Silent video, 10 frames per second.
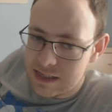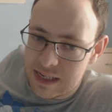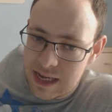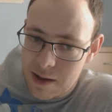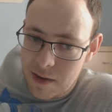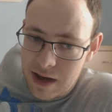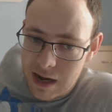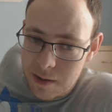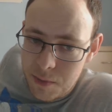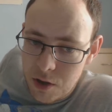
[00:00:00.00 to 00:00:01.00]
is a game
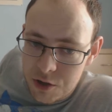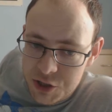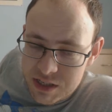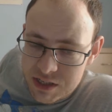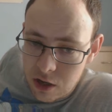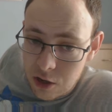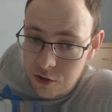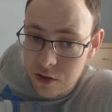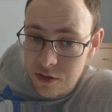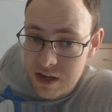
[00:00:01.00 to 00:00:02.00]
I purchased
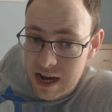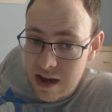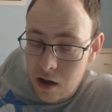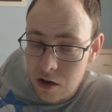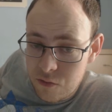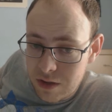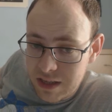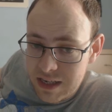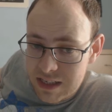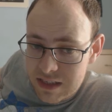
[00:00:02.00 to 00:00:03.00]
on the day of
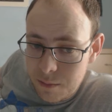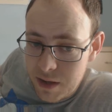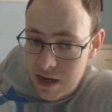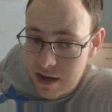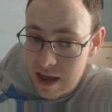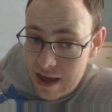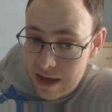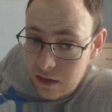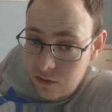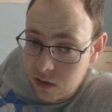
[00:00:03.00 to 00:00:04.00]
release. Paid a
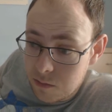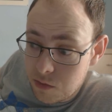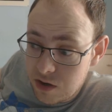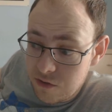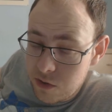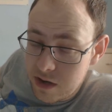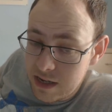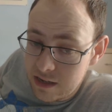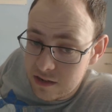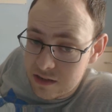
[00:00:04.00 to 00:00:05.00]
hell of a lot of money for it,
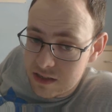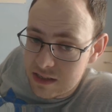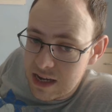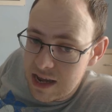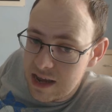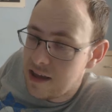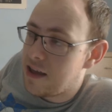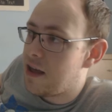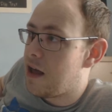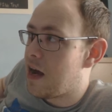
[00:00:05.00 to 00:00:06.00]
needless to say.
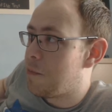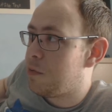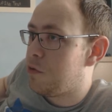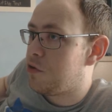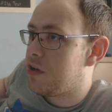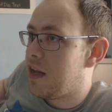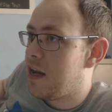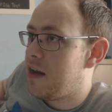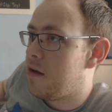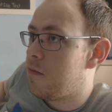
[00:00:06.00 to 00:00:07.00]
I plugged
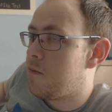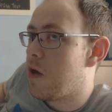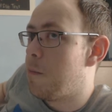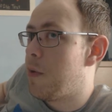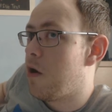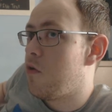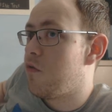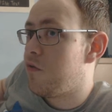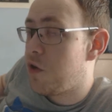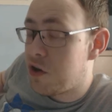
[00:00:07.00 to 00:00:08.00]
in
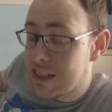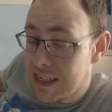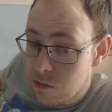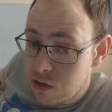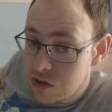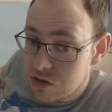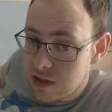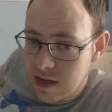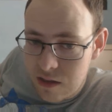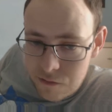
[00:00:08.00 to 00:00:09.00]
about 30
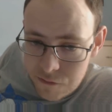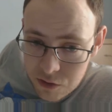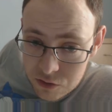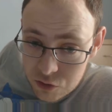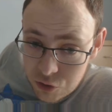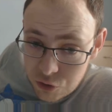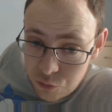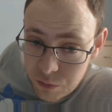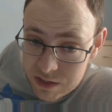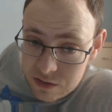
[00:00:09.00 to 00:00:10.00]
hours in the first
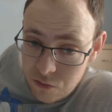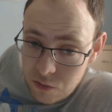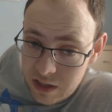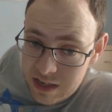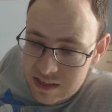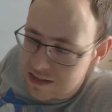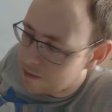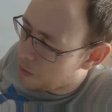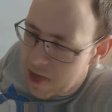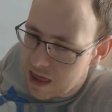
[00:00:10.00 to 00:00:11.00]
2 weeks of
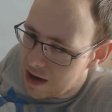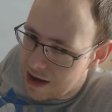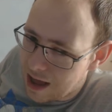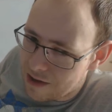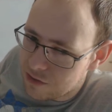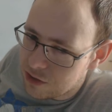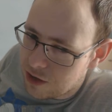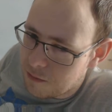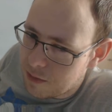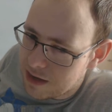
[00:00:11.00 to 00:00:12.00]
release and haven't
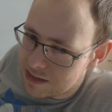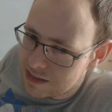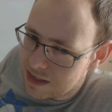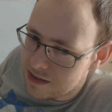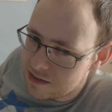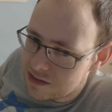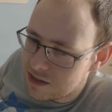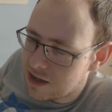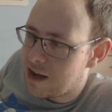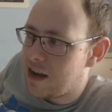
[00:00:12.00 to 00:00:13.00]
gone back
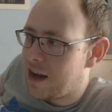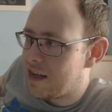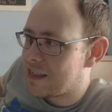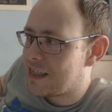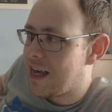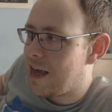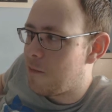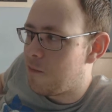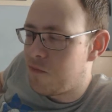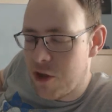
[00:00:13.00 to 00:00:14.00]
since. It's a
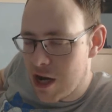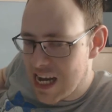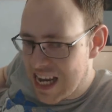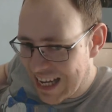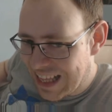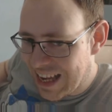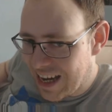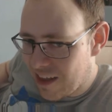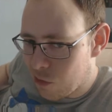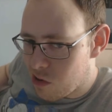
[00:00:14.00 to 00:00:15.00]
game that nearly
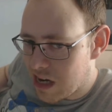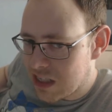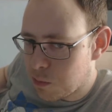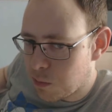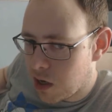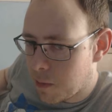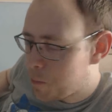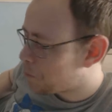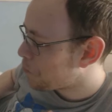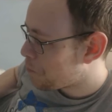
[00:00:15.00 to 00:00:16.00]
hit the right
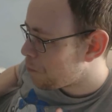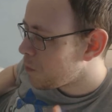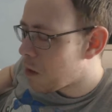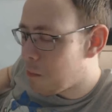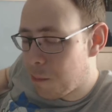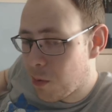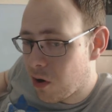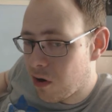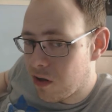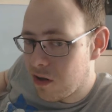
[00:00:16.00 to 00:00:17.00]
spot,
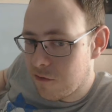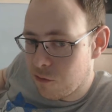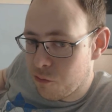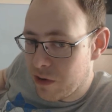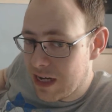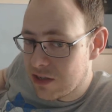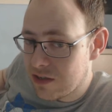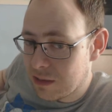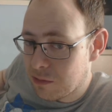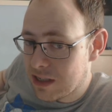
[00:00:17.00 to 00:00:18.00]
but for
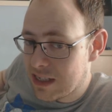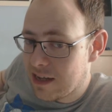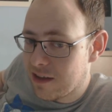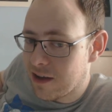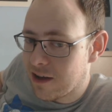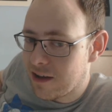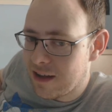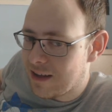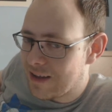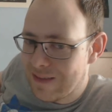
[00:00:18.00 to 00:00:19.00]
reasons I'm going to tell you,
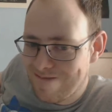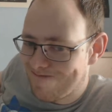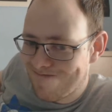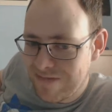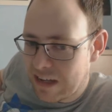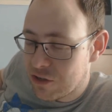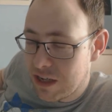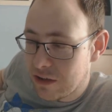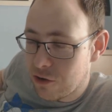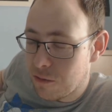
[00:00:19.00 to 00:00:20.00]
I
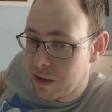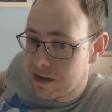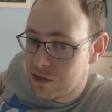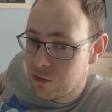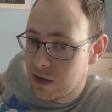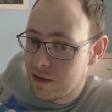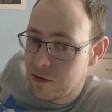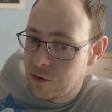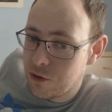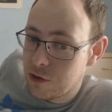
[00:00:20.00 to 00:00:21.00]
just didn't come back to it.
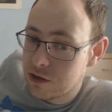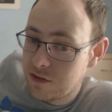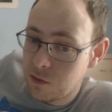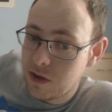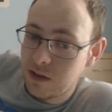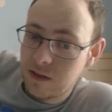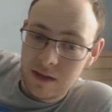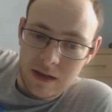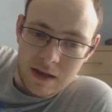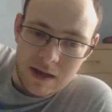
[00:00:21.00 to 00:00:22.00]
Who knows if I will.
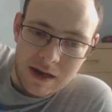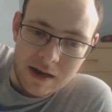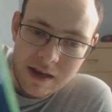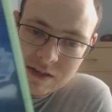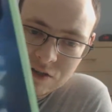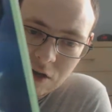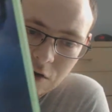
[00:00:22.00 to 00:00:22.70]
It is